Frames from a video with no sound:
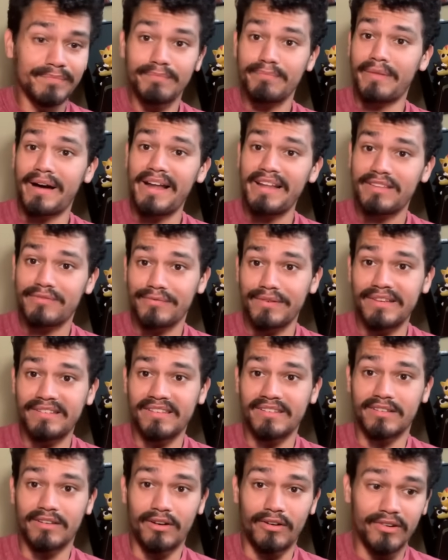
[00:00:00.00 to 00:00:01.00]
Minus
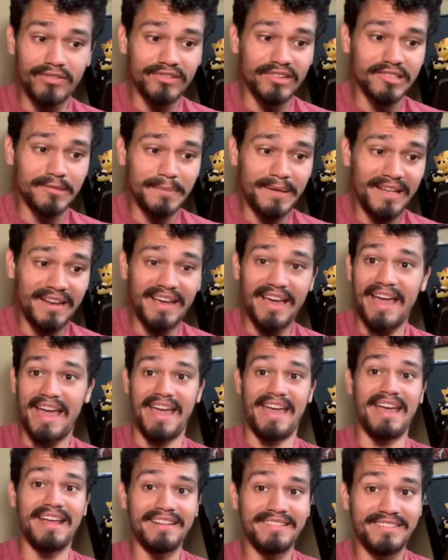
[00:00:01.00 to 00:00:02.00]
Frieza's card draw speed
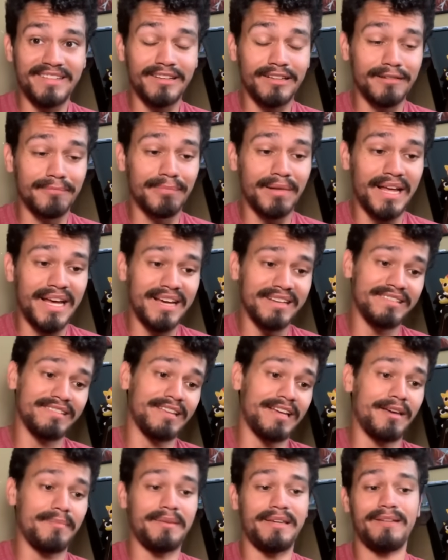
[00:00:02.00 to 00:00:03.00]
and sealing
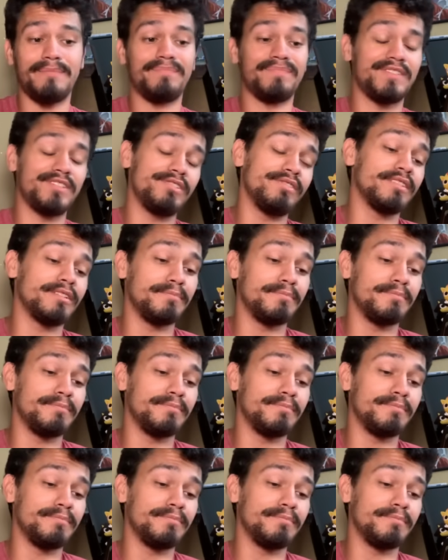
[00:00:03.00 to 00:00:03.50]
blast? I mean, sure the